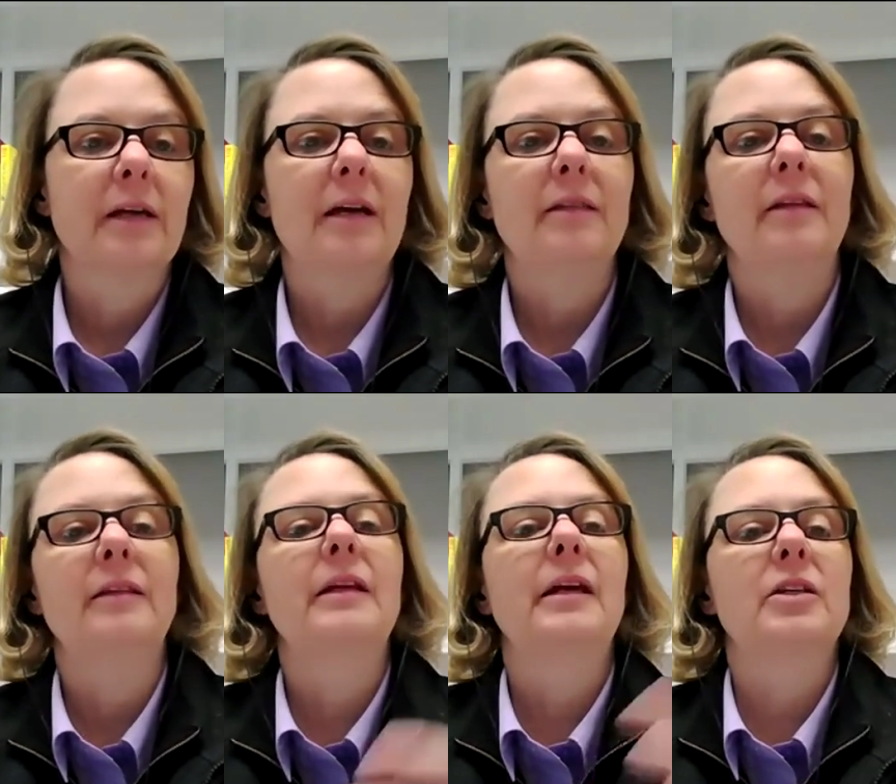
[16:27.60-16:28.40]
And
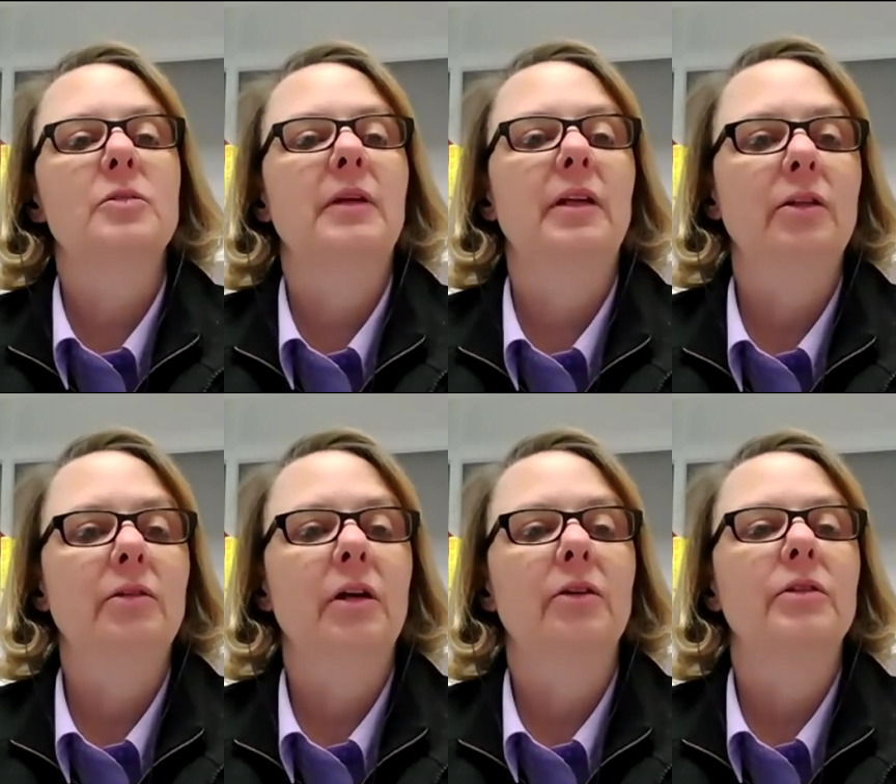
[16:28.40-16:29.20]
then the next
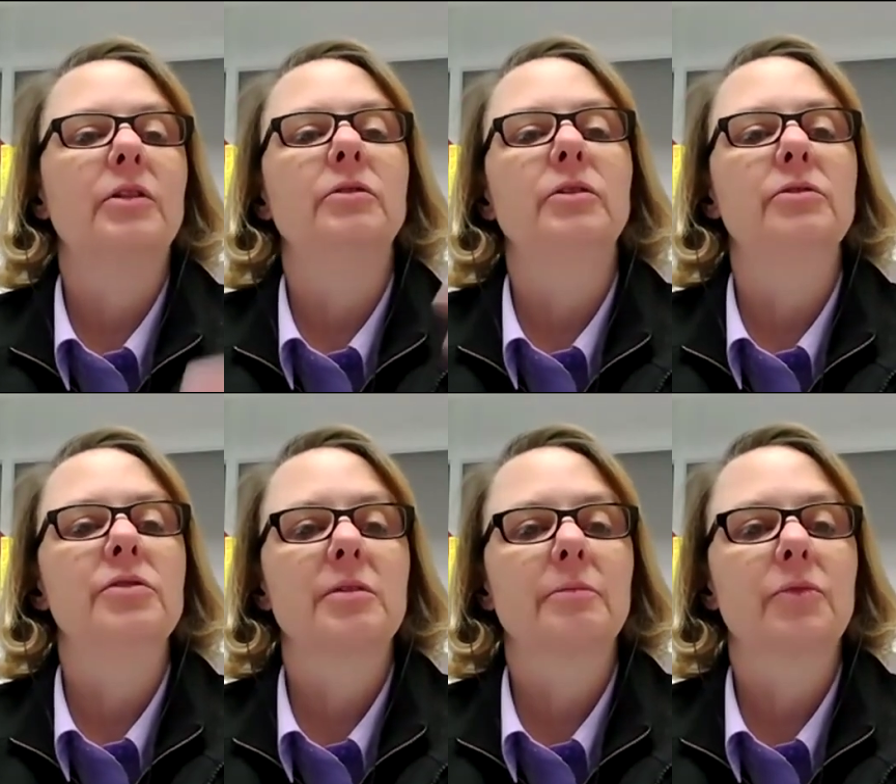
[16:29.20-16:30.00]
meeting you
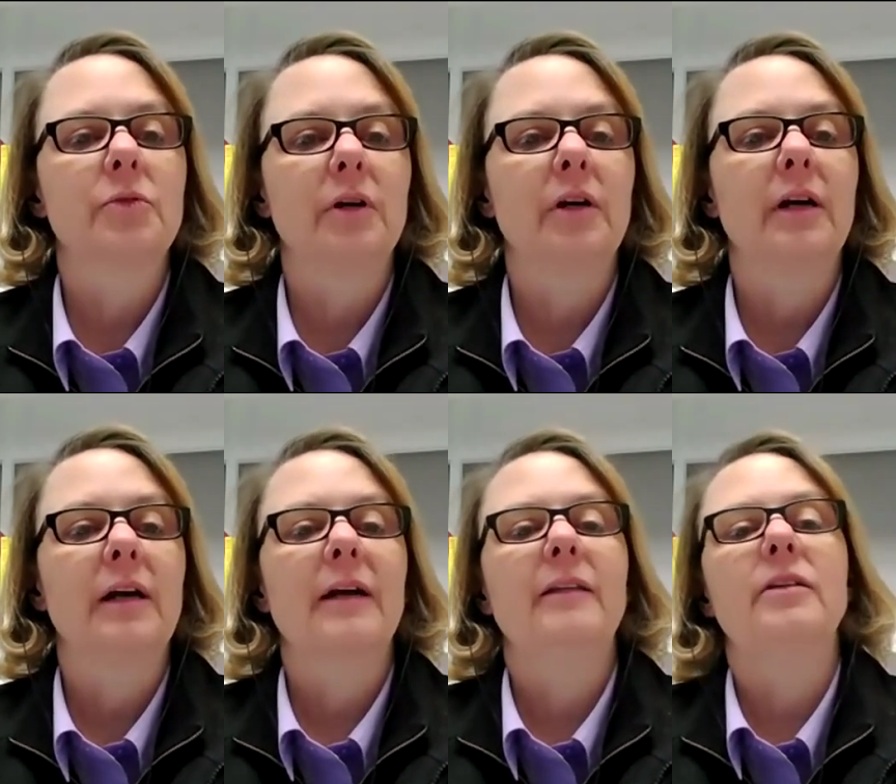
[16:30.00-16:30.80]
use some more,
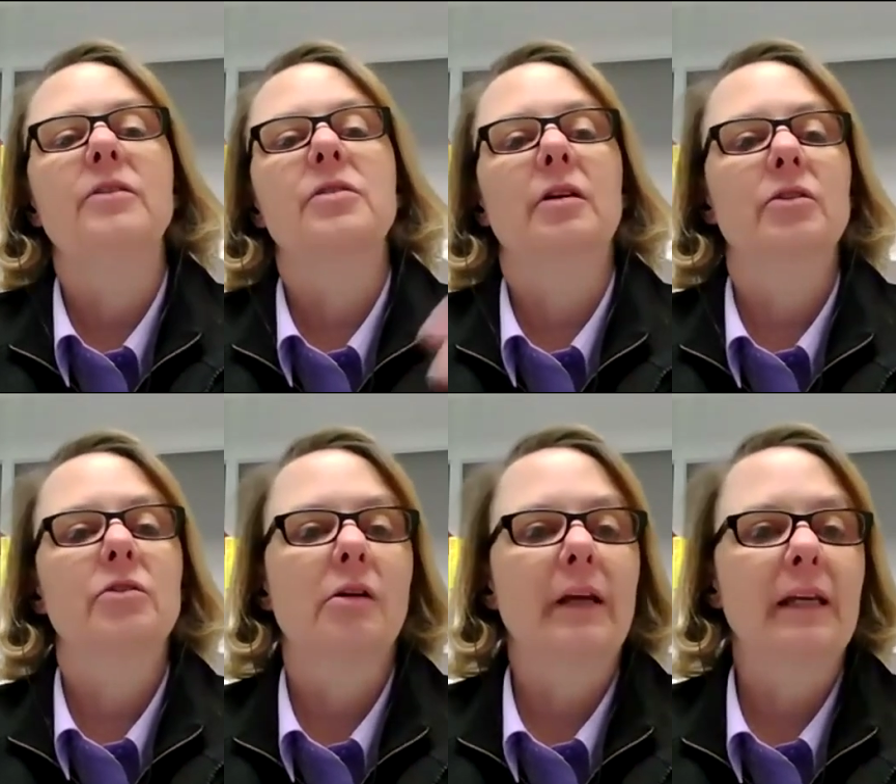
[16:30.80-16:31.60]
and then you start
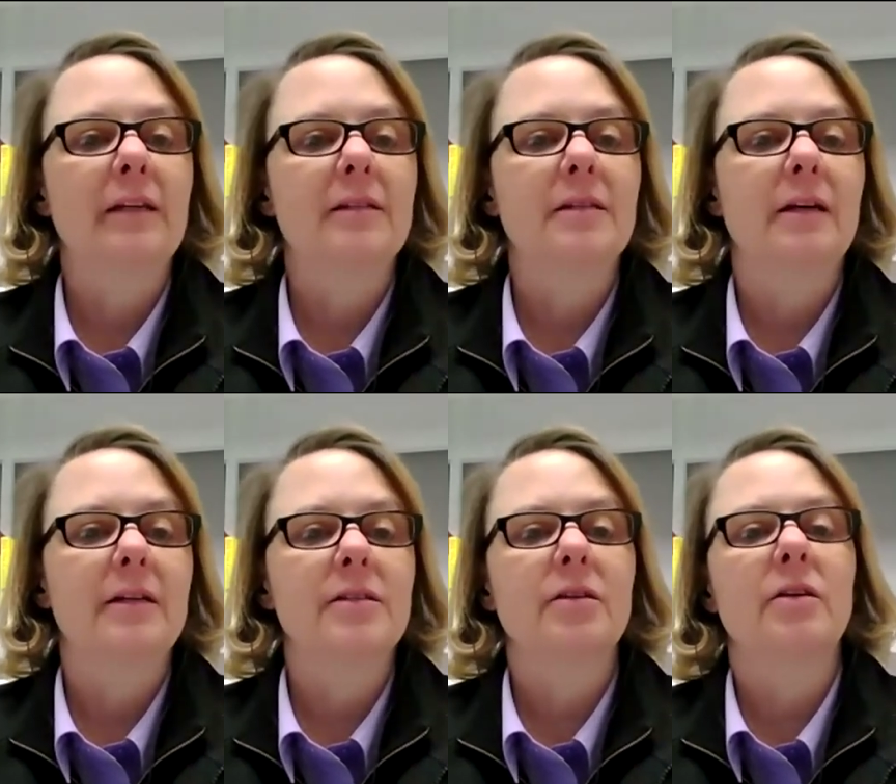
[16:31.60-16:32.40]
drawing
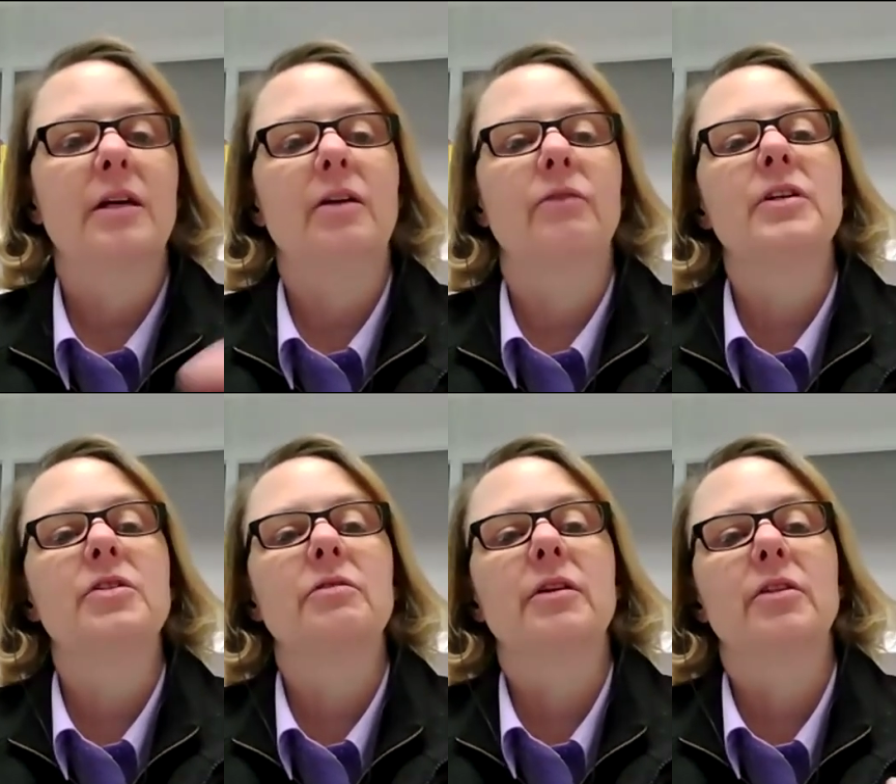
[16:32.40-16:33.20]
insights, and
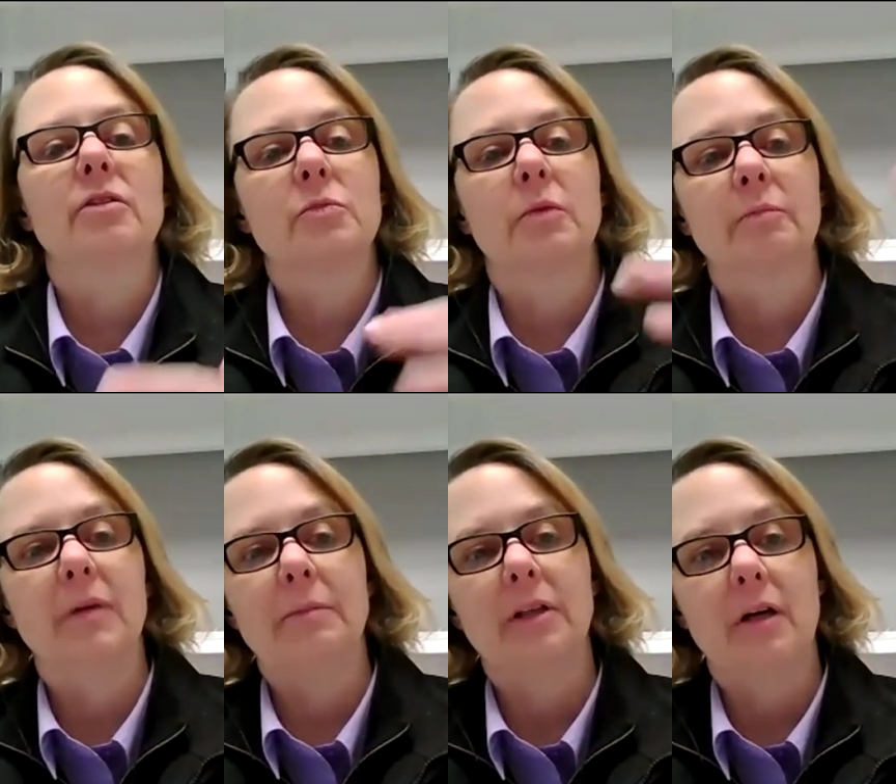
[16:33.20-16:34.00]
eventually those will
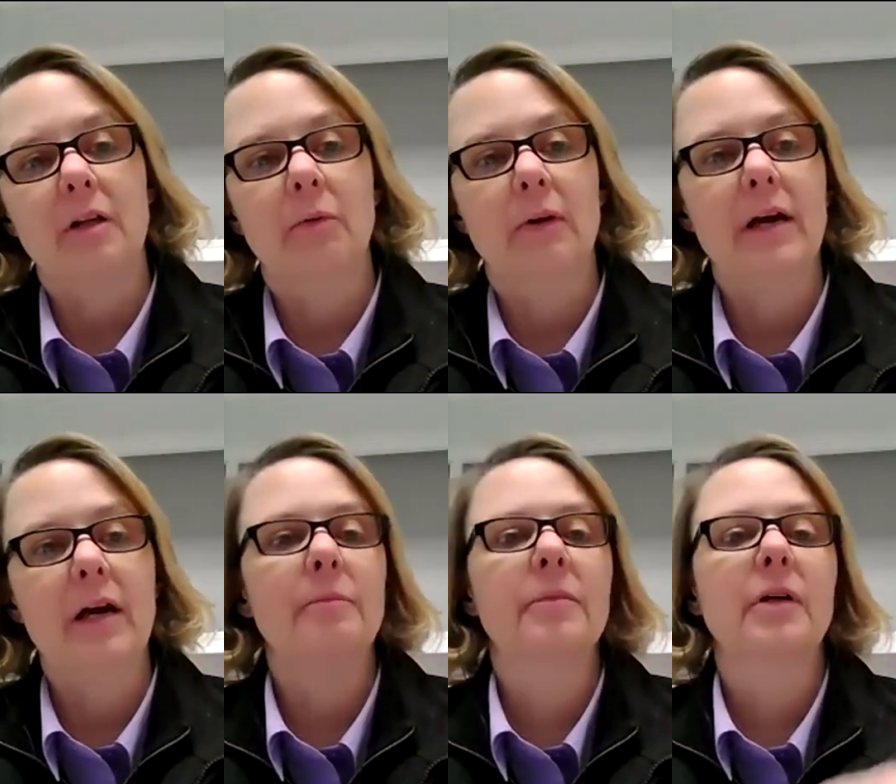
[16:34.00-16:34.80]
bubble all the way
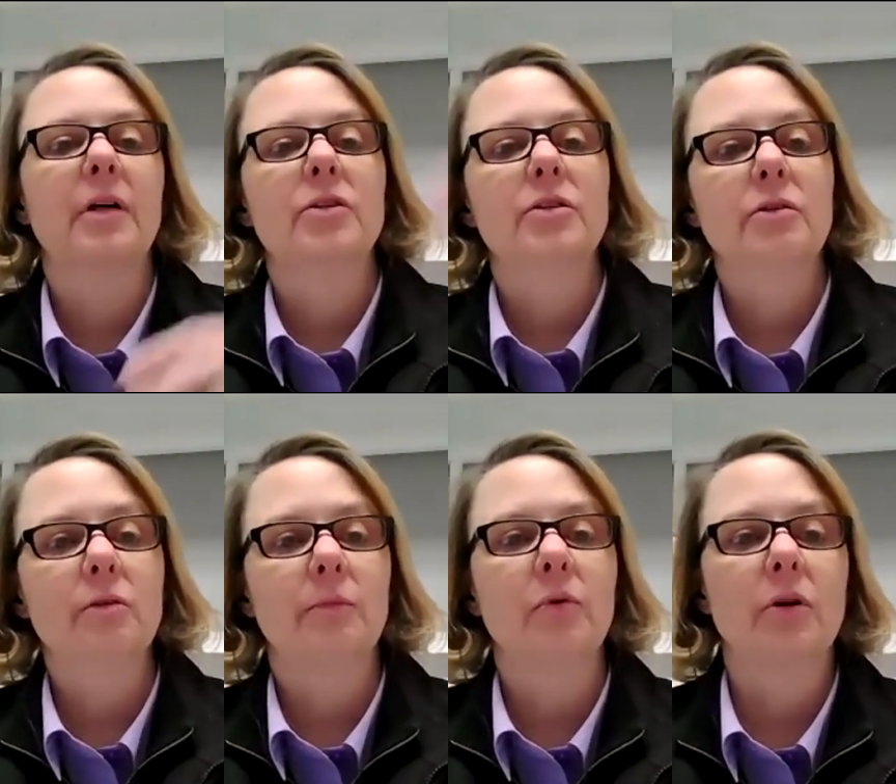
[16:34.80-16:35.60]
up to
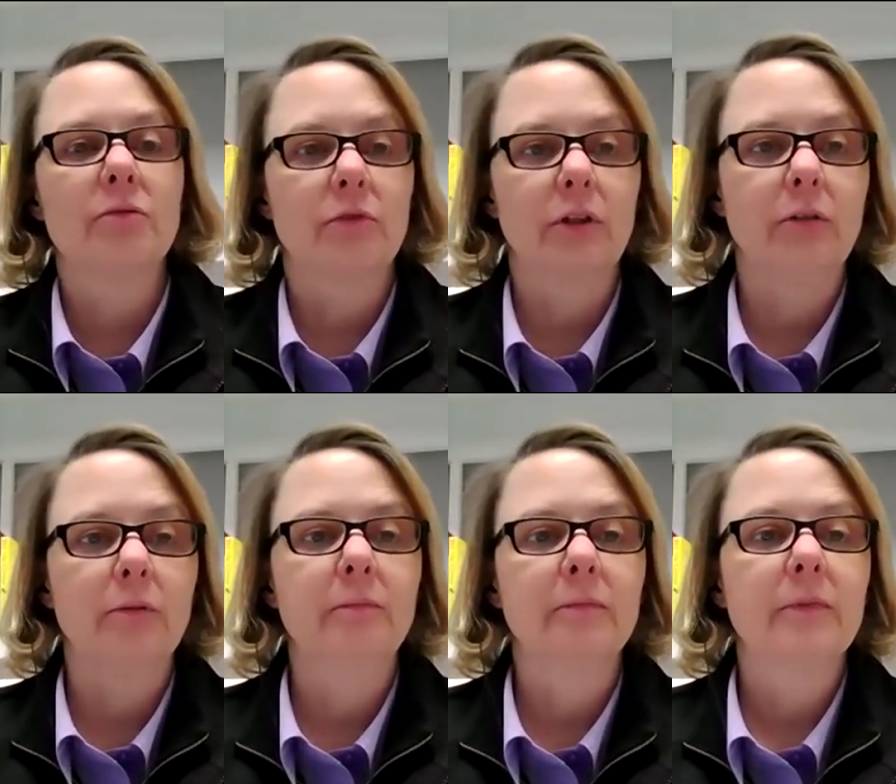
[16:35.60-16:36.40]
the
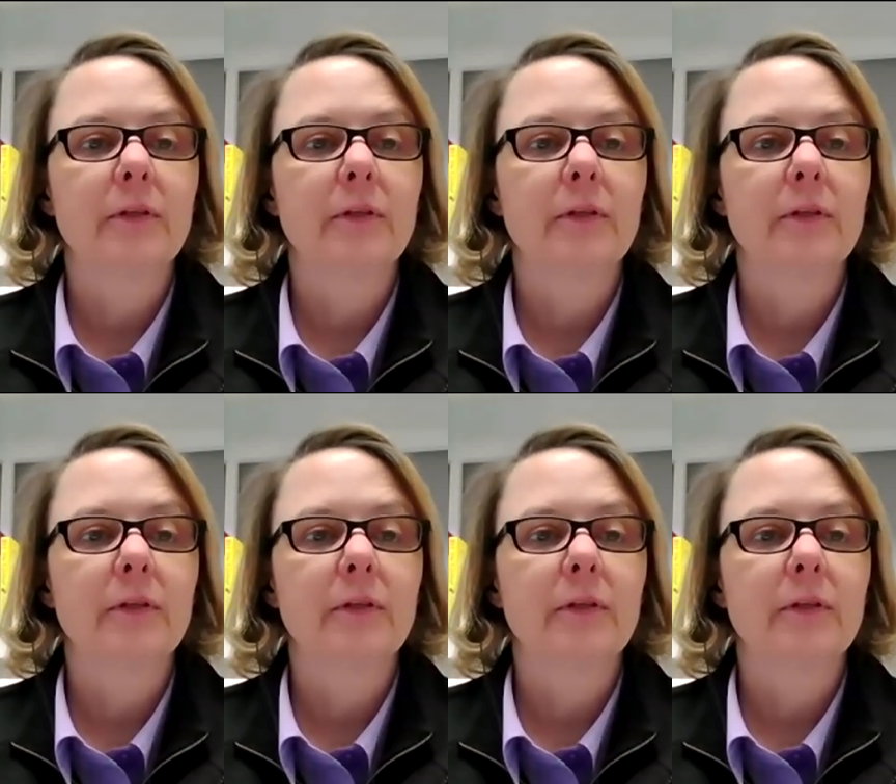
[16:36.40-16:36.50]
boardroom.